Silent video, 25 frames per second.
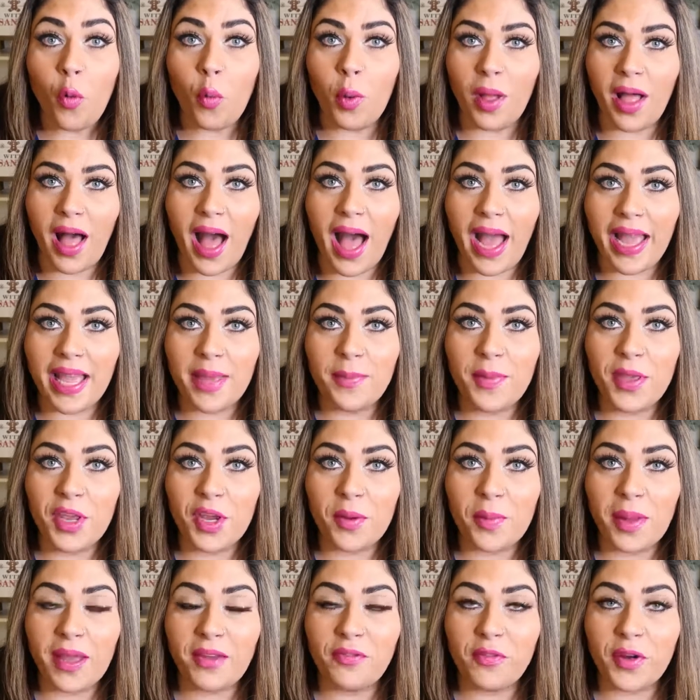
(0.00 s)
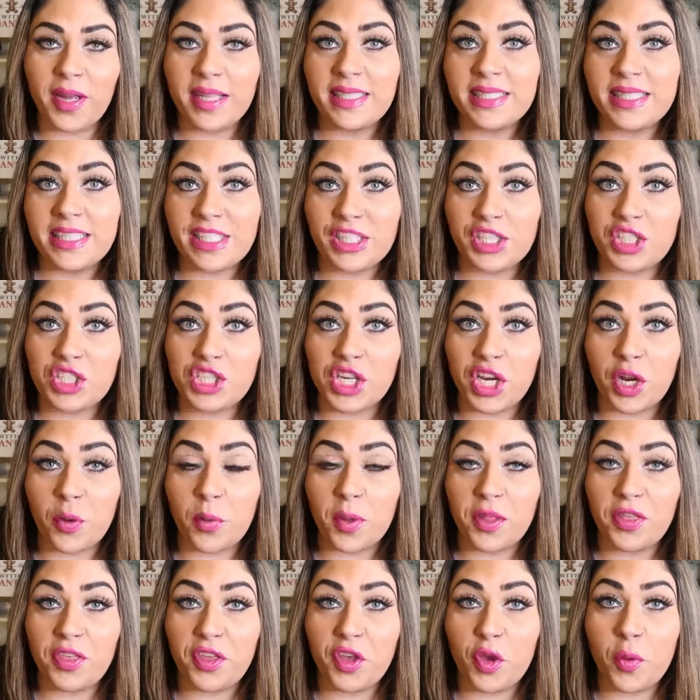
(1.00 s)
Well, I am here, my friends, to share
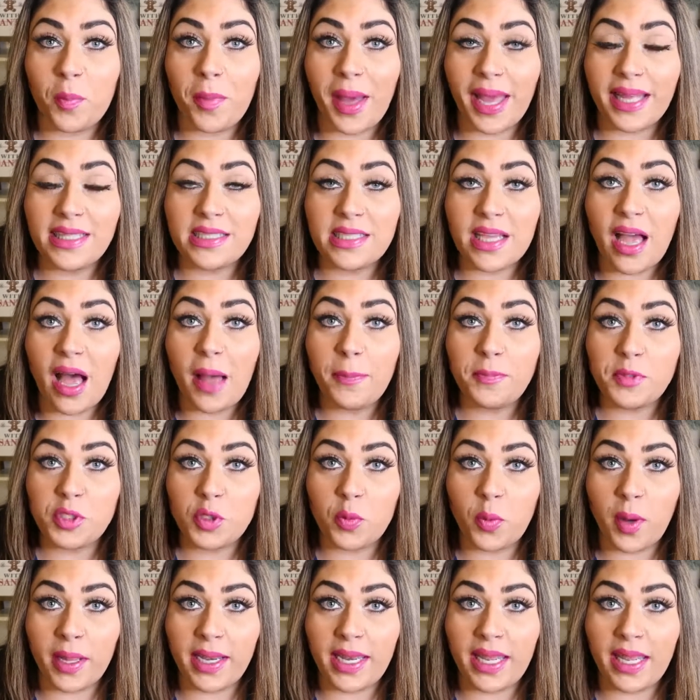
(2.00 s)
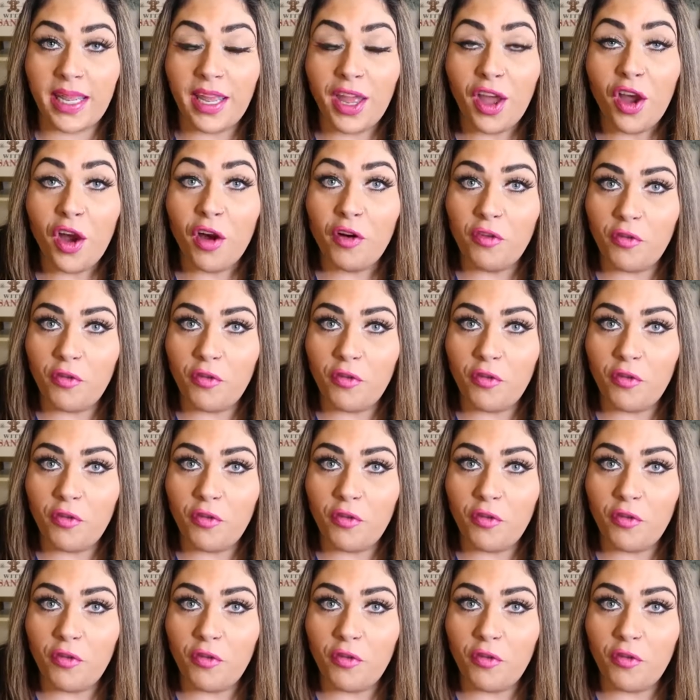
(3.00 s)
with you my top 20